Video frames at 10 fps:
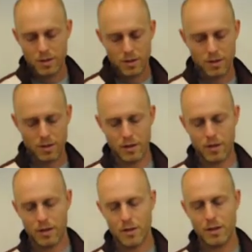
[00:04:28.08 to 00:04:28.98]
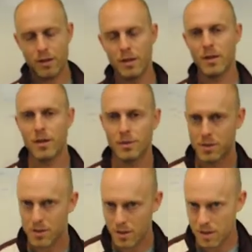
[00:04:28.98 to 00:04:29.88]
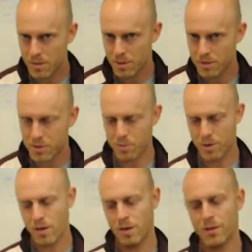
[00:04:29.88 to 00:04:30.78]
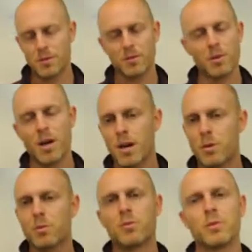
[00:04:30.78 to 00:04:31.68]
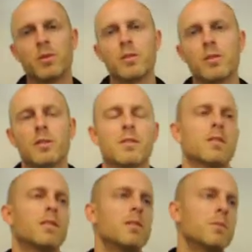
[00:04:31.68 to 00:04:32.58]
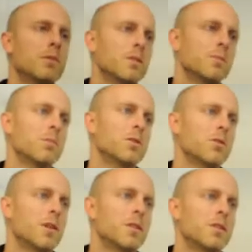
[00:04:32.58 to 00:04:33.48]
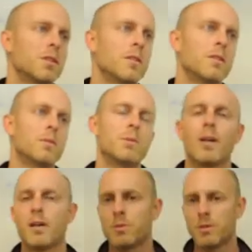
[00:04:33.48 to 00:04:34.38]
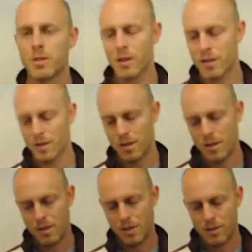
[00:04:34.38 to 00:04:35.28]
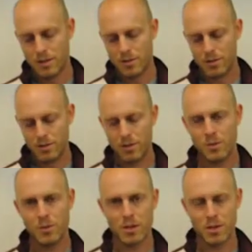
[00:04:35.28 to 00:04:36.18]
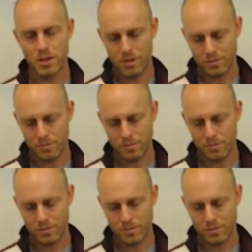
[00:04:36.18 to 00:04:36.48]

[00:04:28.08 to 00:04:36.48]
And then I'll send an email to your parents. It'll be awkward for you. I'll send an email to administration. It'll be awkward again. So you don't want to cheat.